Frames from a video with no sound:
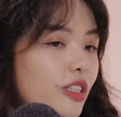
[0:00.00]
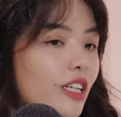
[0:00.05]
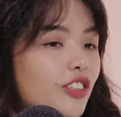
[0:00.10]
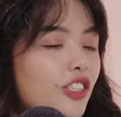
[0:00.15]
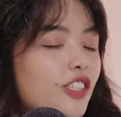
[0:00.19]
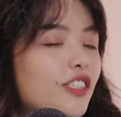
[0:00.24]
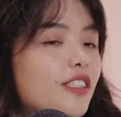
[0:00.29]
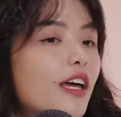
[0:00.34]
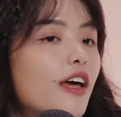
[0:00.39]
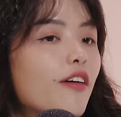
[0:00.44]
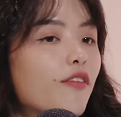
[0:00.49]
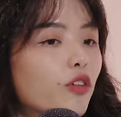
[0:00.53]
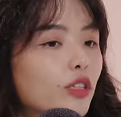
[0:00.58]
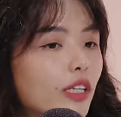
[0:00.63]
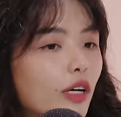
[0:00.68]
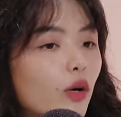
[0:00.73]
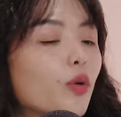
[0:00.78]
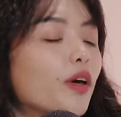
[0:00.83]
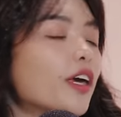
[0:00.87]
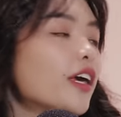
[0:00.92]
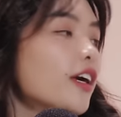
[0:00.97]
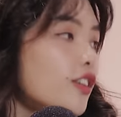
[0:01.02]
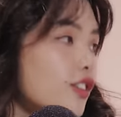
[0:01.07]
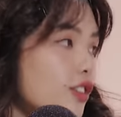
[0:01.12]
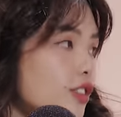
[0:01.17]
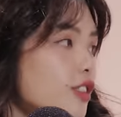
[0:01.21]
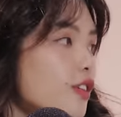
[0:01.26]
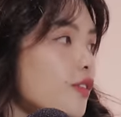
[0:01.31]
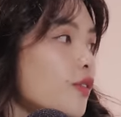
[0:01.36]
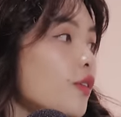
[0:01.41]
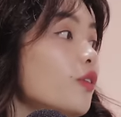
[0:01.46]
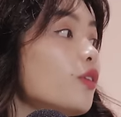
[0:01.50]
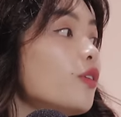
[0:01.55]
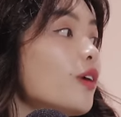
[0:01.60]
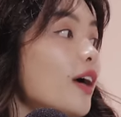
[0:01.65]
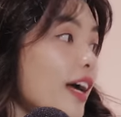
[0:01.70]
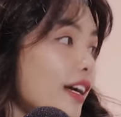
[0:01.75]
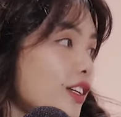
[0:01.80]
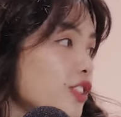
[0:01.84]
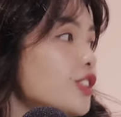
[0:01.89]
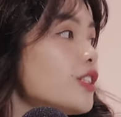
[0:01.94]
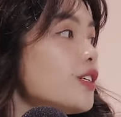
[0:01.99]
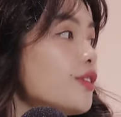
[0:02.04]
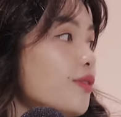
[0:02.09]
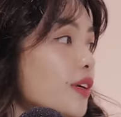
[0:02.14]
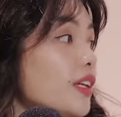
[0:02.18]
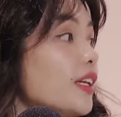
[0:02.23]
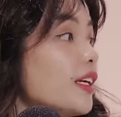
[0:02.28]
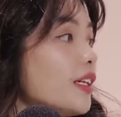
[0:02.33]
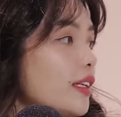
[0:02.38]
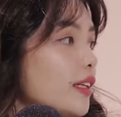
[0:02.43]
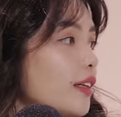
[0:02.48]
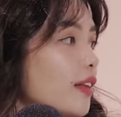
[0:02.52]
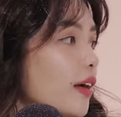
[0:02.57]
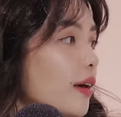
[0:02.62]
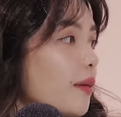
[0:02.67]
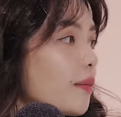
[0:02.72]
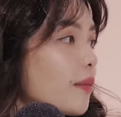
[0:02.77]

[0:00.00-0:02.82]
They're just there for like occasions if you actually really need them.